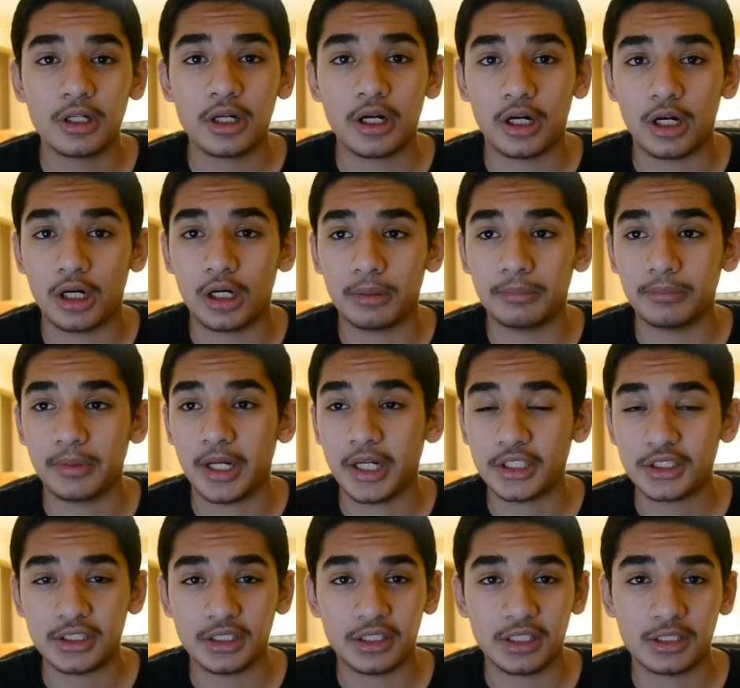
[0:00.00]
Um,
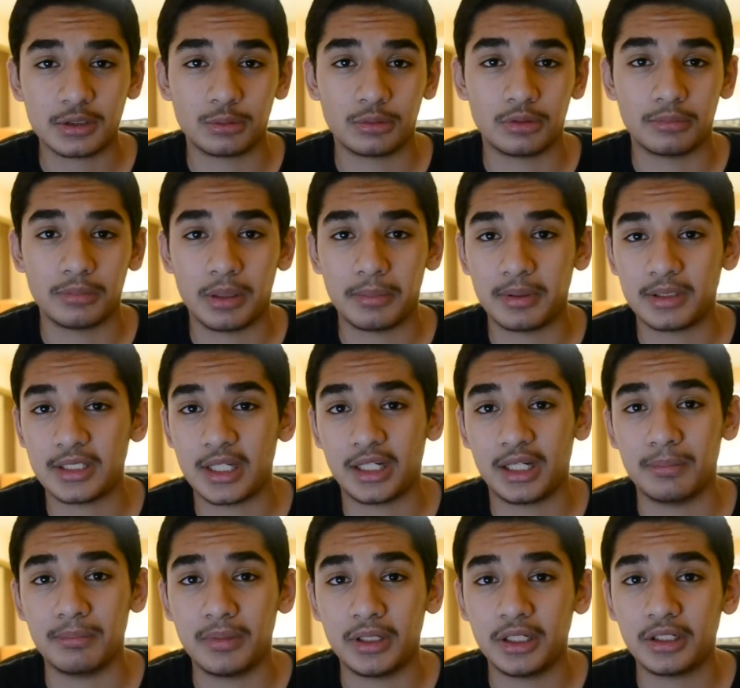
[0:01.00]
H D Ds will maybe take
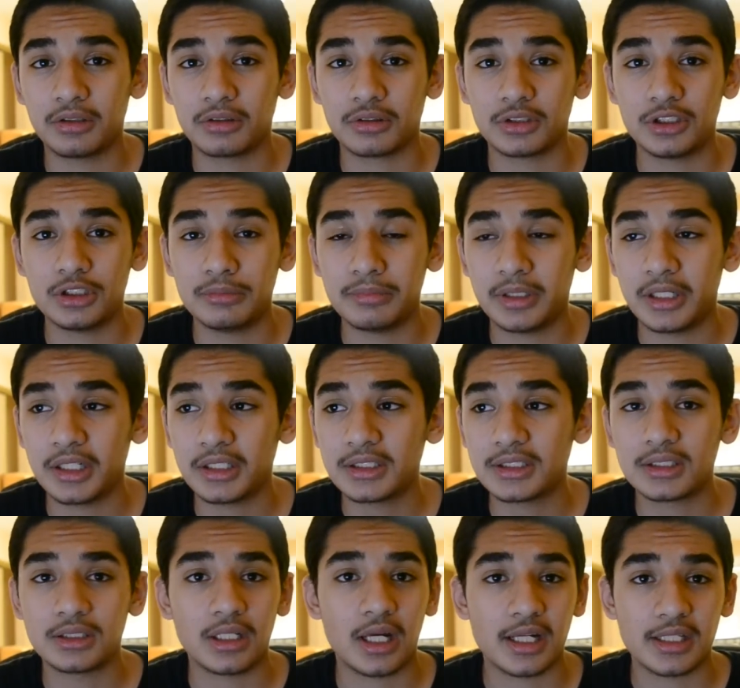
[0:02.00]
a minute or two
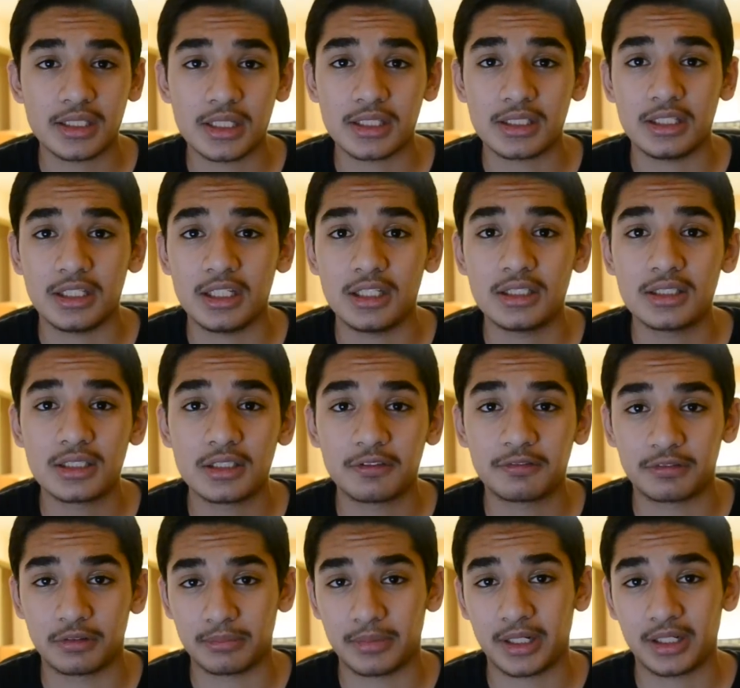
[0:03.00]
minutes. S S Ds
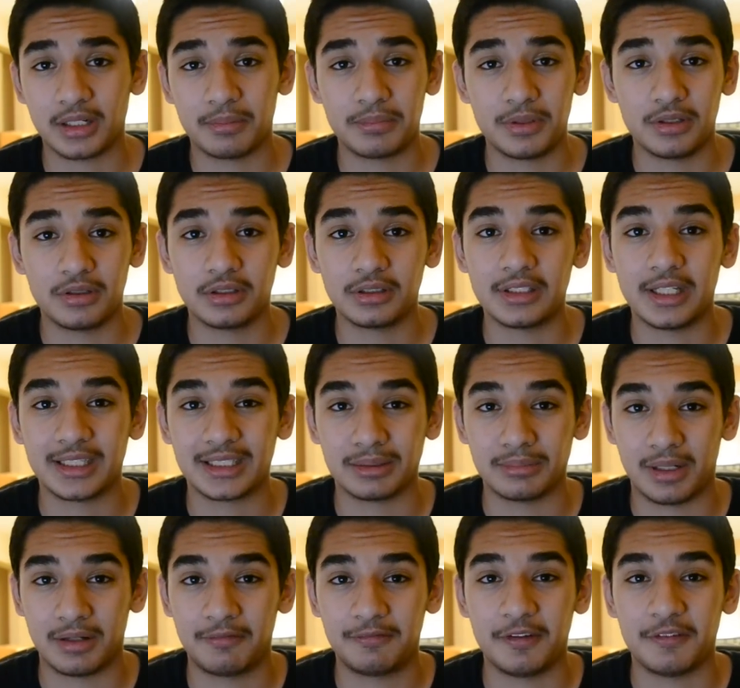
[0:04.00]
from my computer takes
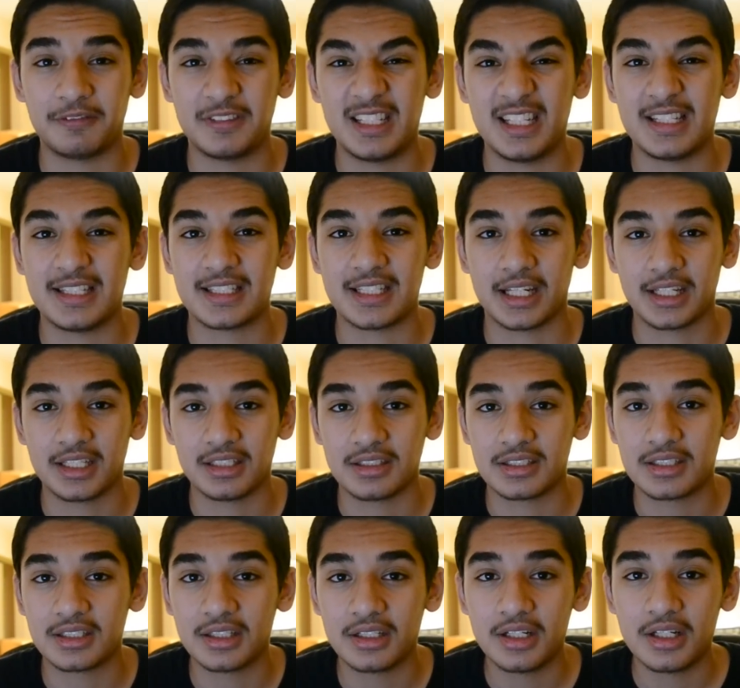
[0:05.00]
about fifteen
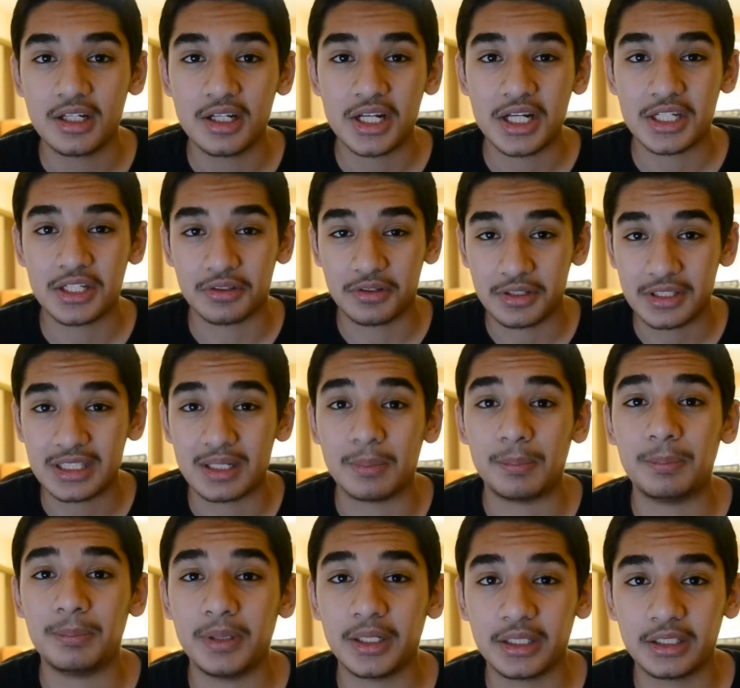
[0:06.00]
seconds, so it's a
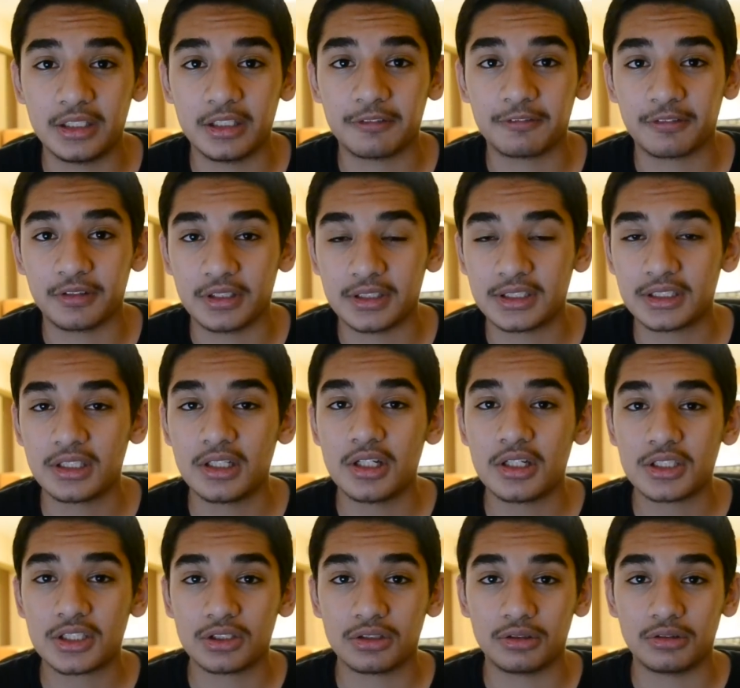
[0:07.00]
big difference.
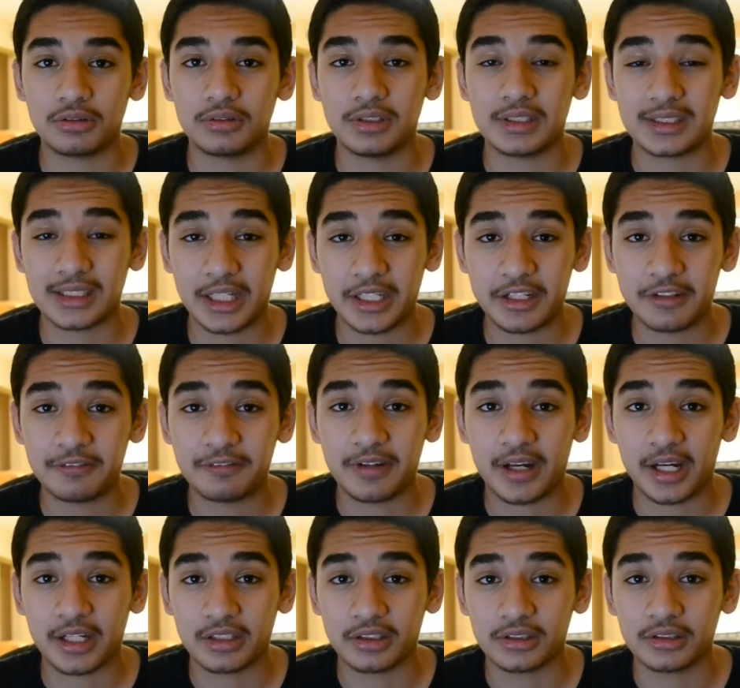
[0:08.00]
So the deciding
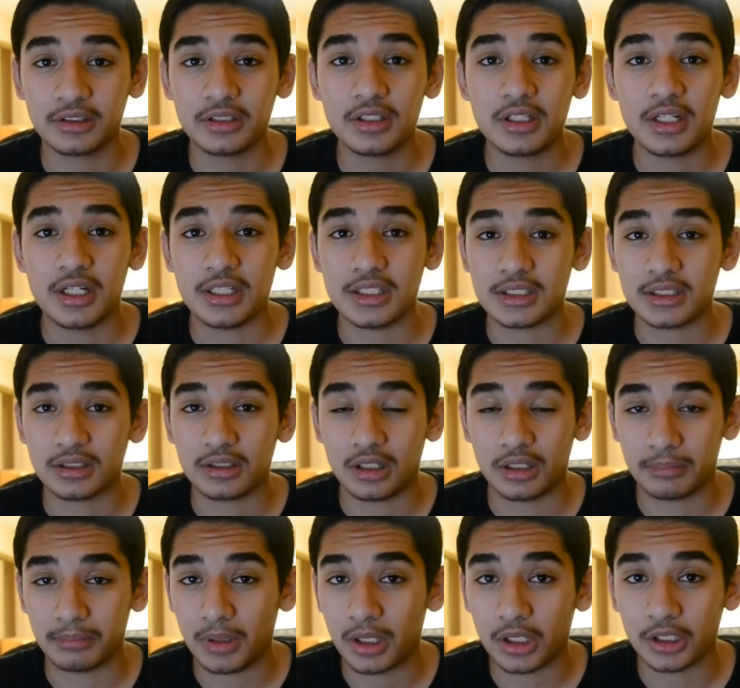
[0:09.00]
factor is
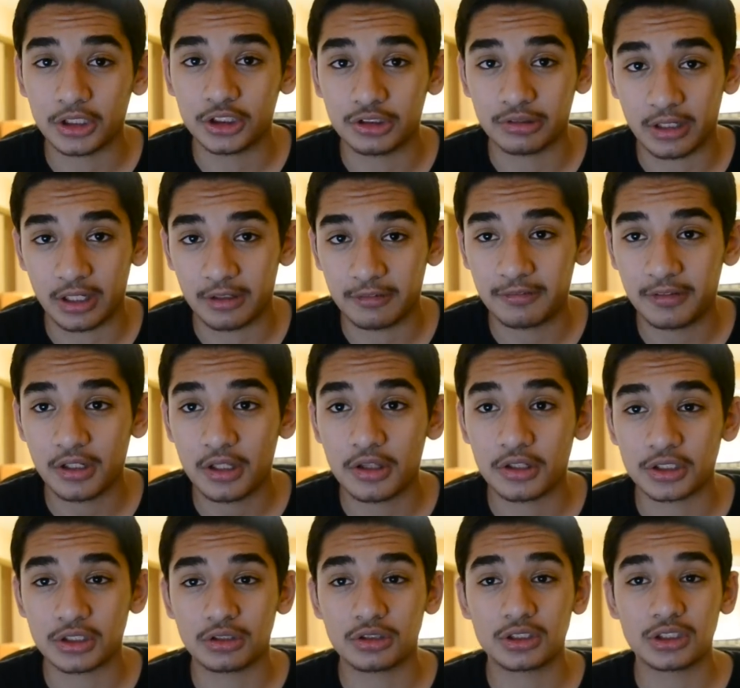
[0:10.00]
um, hard drive.
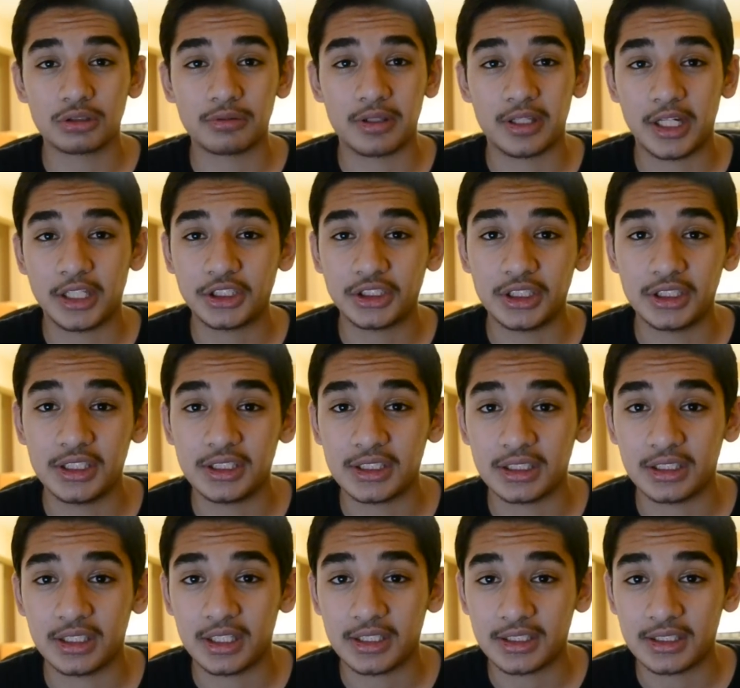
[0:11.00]
There's also with H D Ds
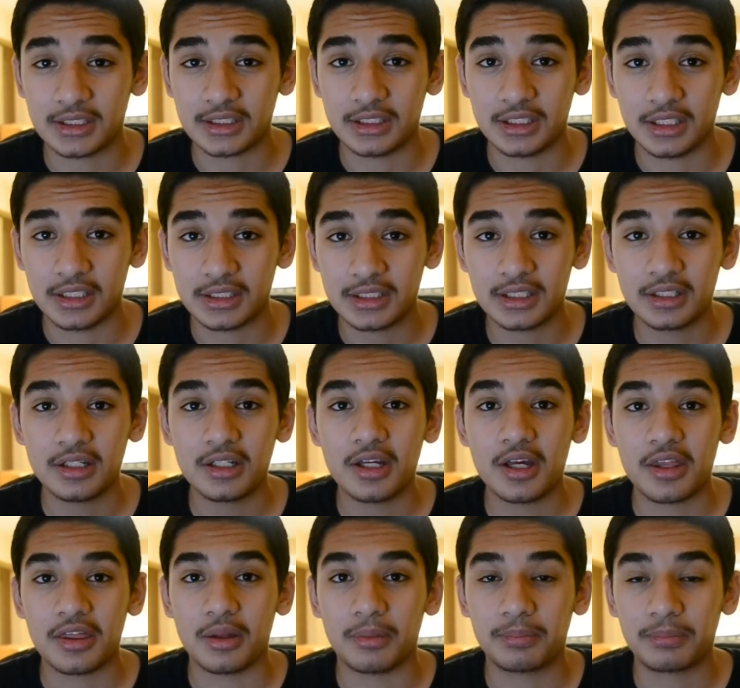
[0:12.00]
and S S Ds
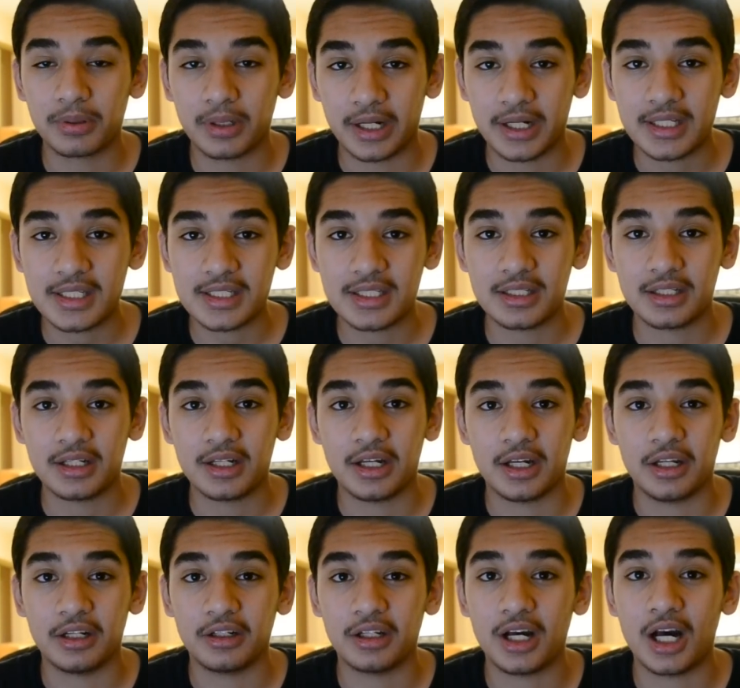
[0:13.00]
the price
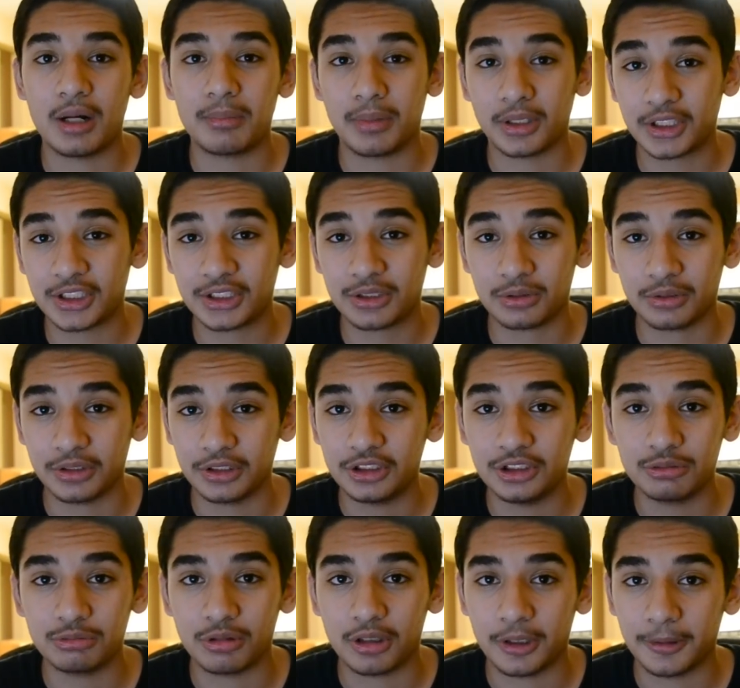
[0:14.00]
and how much
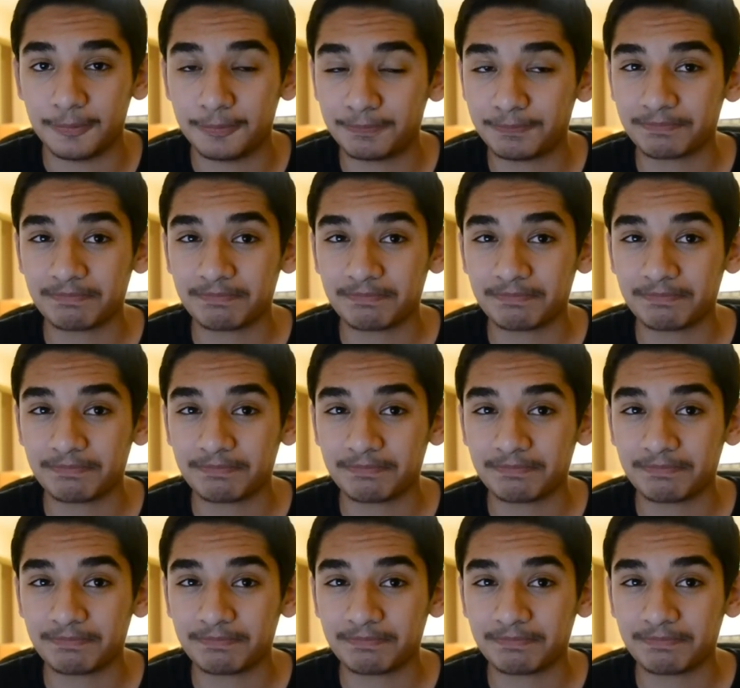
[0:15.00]
storage you want.